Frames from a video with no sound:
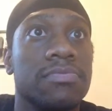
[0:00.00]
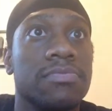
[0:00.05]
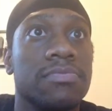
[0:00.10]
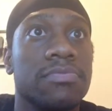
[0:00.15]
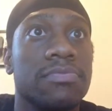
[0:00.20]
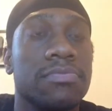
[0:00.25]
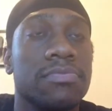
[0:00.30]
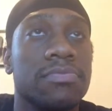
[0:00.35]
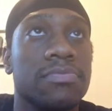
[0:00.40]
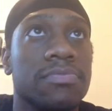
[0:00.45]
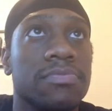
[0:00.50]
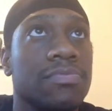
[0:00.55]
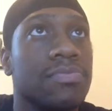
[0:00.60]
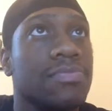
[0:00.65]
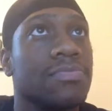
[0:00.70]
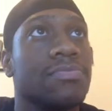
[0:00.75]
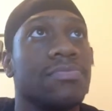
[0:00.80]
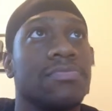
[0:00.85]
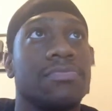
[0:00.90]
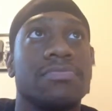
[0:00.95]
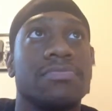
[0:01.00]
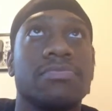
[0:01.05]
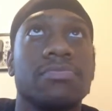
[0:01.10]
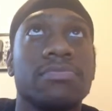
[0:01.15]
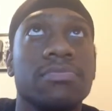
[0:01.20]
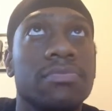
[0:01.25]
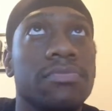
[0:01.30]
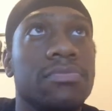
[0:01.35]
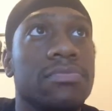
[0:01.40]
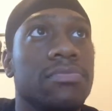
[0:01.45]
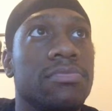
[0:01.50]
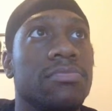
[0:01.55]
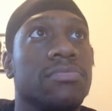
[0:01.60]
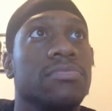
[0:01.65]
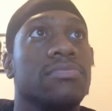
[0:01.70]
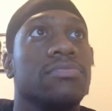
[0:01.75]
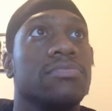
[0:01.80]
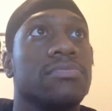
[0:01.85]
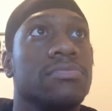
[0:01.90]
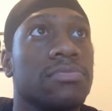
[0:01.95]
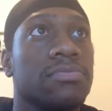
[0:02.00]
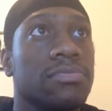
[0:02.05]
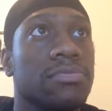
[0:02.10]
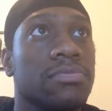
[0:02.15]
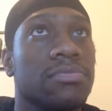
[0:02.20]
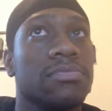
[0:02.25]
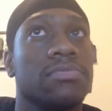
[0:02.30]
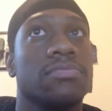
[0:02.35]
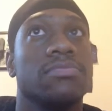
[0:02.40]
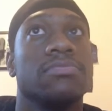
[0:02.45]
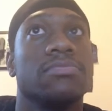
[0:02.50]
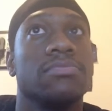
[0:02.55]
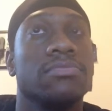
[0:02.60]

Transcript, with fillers: I bet you ain't think you hear this voice again, huh?